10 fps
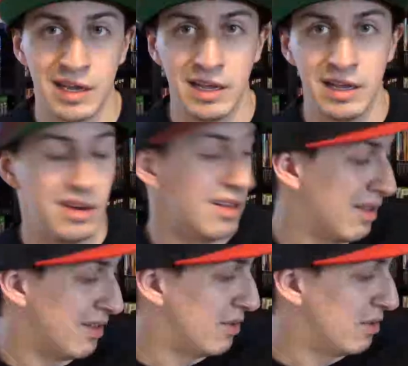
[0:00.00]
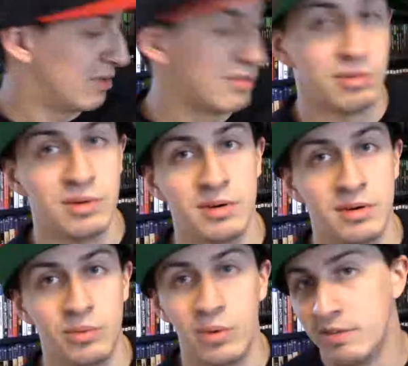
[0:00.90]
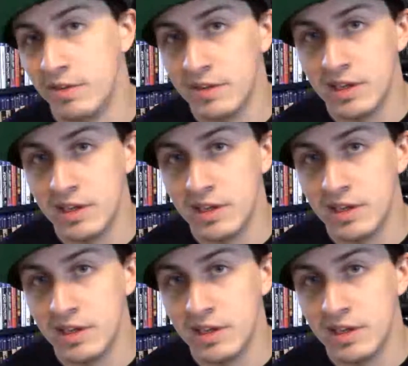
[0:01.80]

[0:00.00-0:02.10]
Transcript: again, all those were $150